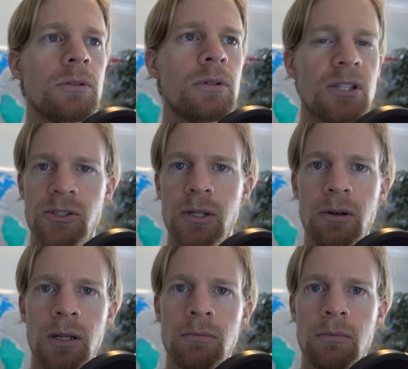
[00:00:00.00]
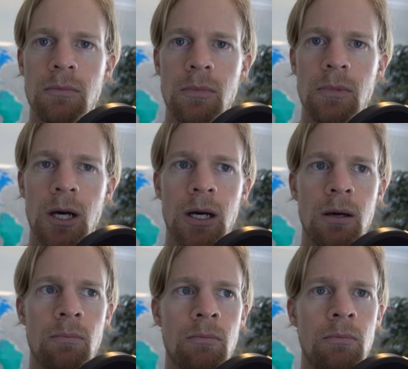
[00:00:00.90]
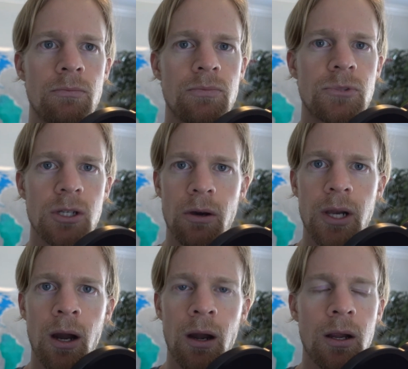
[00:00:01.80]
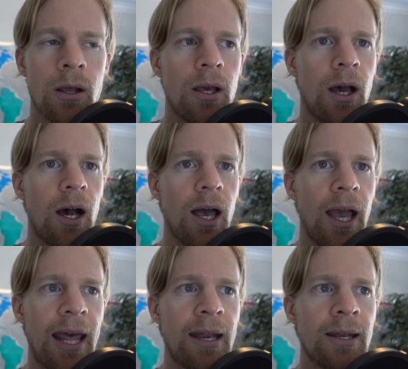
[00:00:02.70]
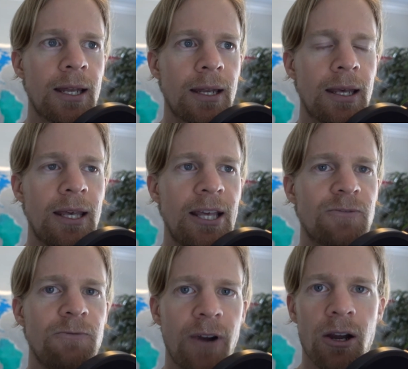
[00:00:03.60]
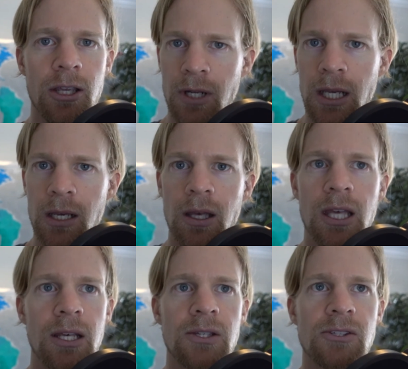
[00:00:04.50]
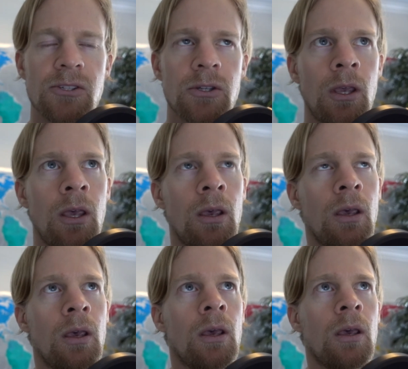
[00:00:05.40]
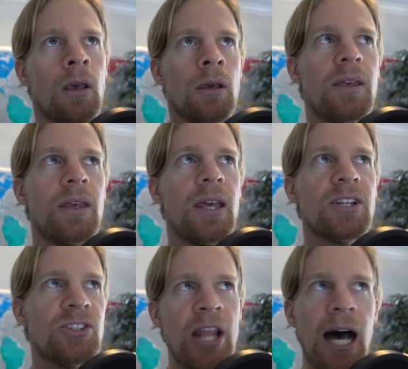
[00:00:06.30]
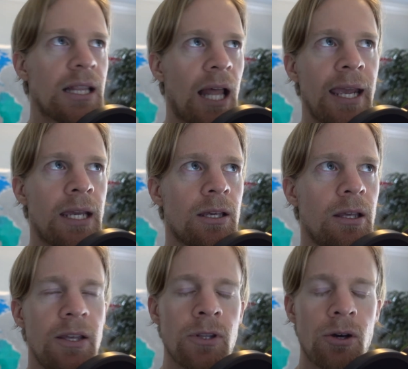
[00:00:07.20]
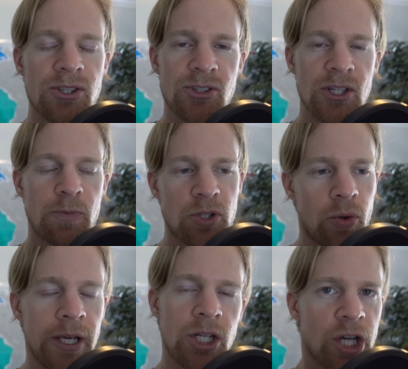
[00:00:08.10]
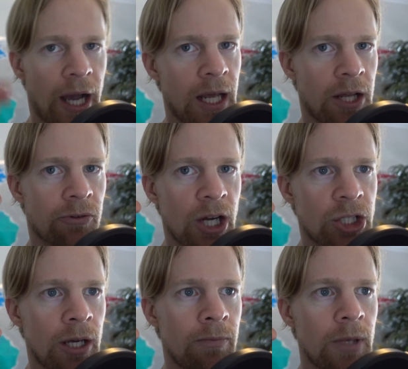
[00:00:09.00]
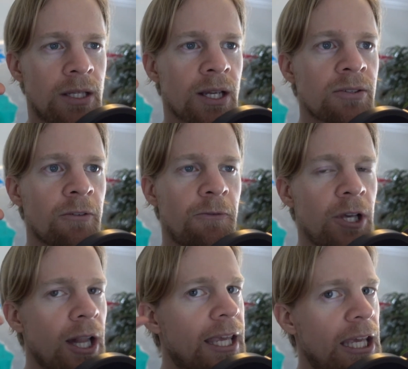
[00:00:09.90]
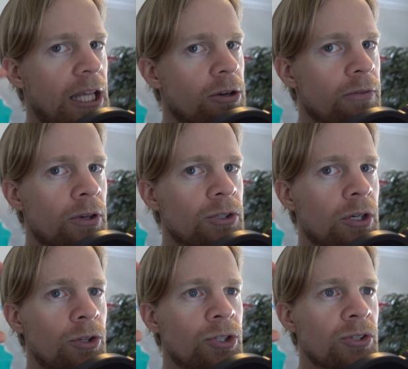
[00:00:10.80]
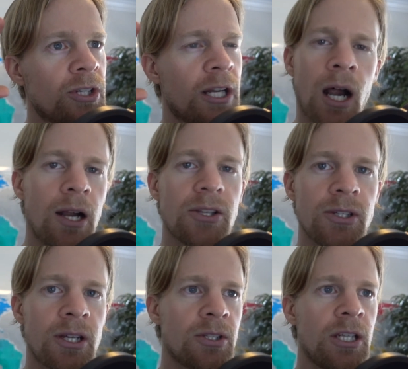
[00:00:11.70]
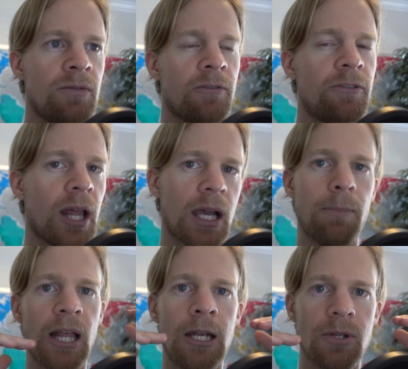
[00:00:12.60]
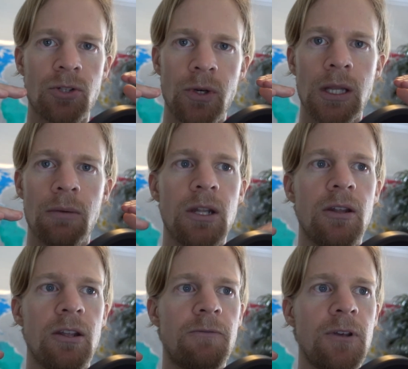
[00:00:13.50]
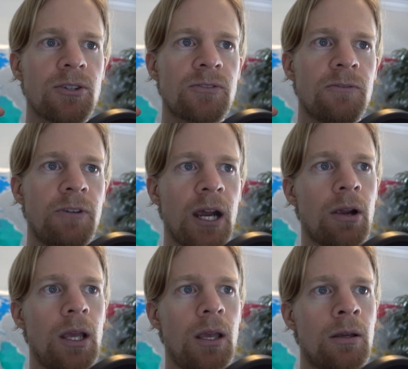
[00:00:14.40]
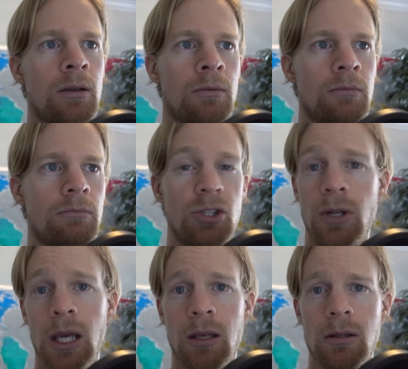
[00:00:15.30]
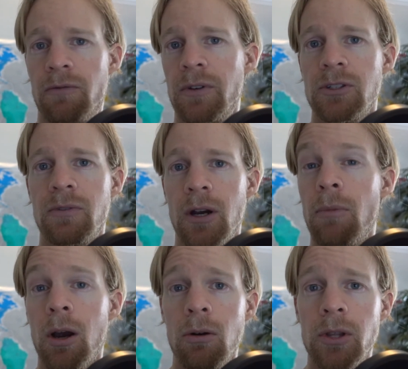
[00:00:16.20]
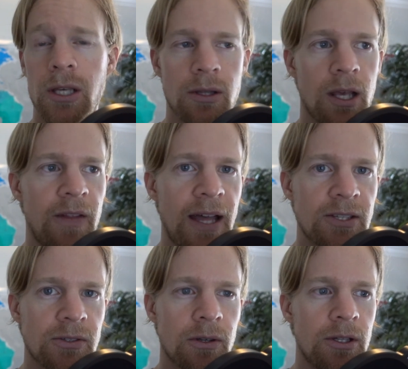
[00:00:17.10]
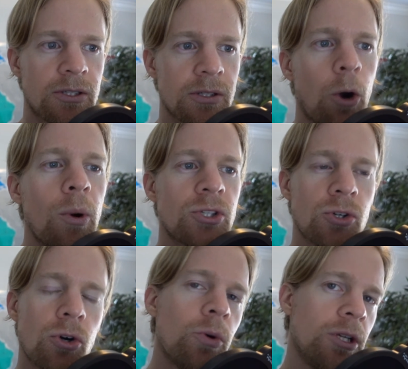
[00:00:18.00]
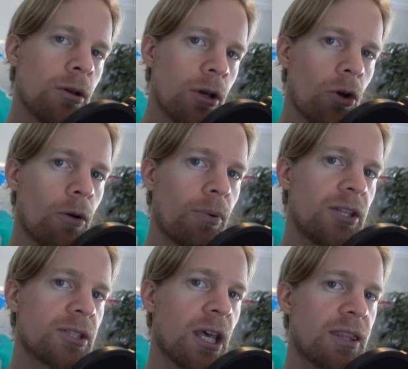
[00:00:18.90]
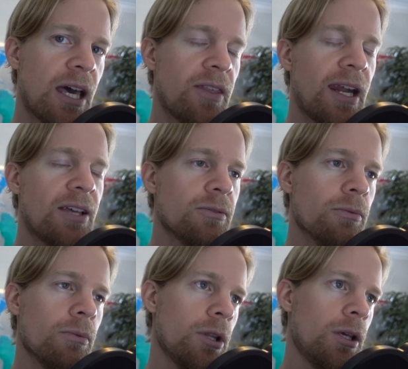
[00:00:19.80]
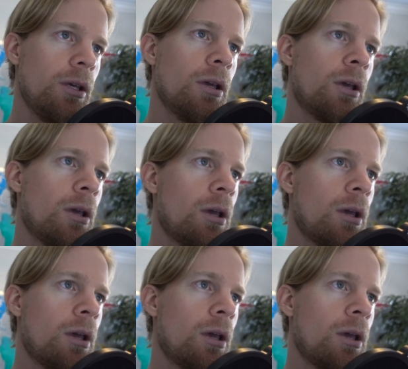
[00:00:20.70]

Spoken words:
consider it to go there, and it's very unique. It's not like, even though it sits between China and Russia, it doesn't feel like either of those cultures, and it honestly doesn't even feel like a blend between them. It feels very unique. It feels very Mongolian, and it's always cool when you can go to a place like that has a really